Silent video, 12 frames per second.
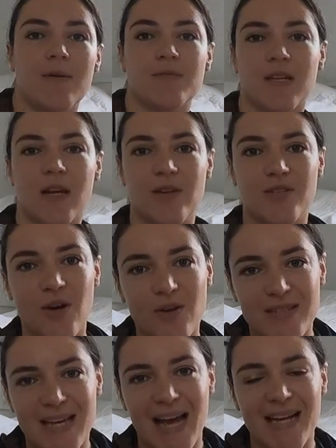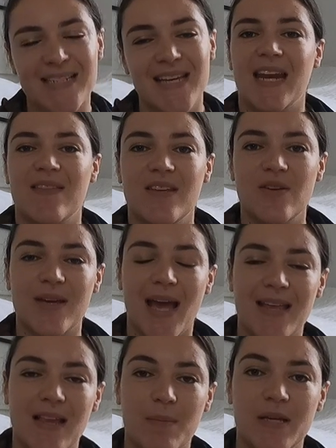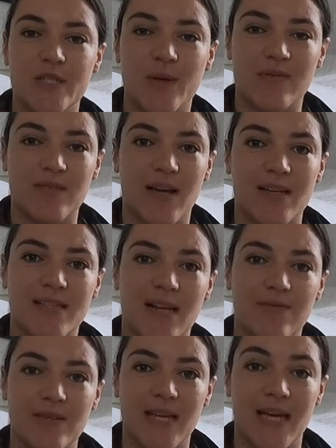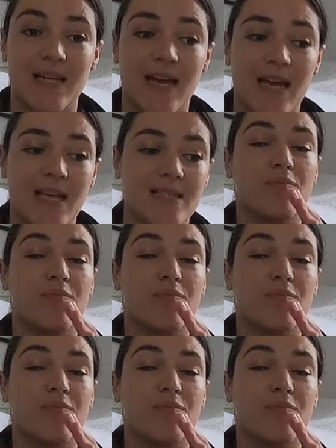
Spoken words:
I was a close contact, and in the UK that means you have to isolate for 10 days.